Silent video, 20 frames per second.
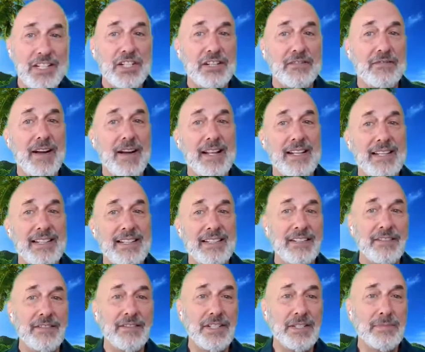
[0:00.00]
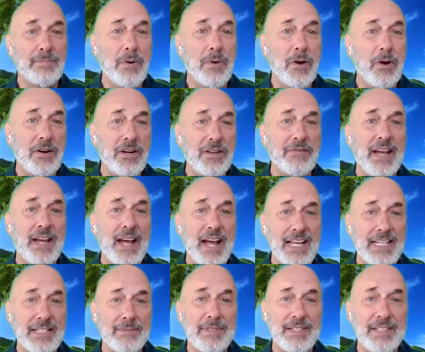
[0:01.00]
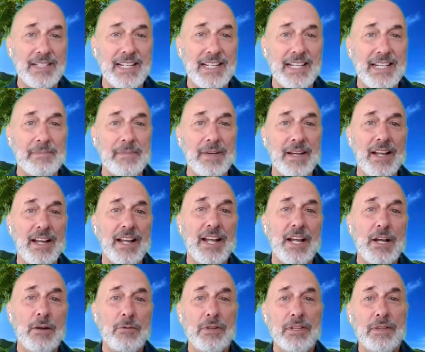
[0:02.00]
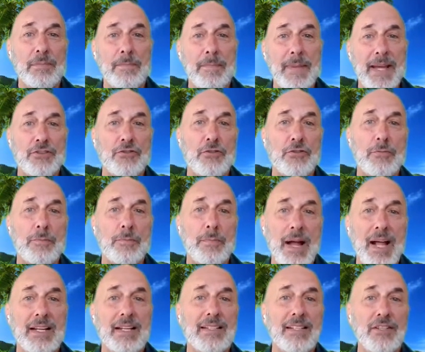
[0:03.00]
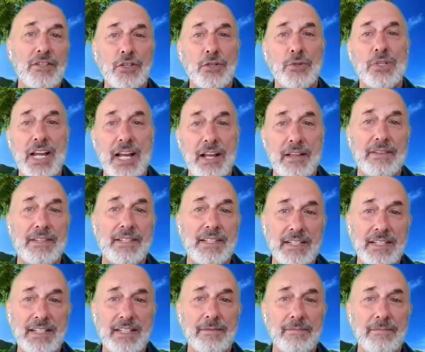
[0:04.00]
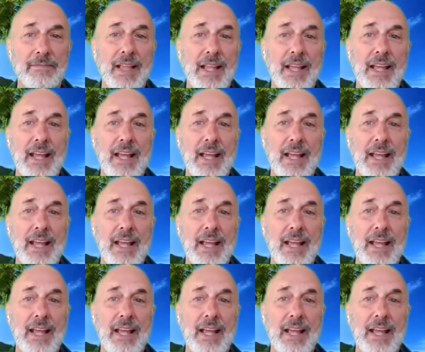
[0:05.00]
She volunteered as part of the hospice team with Metropolitan Jewish Health System.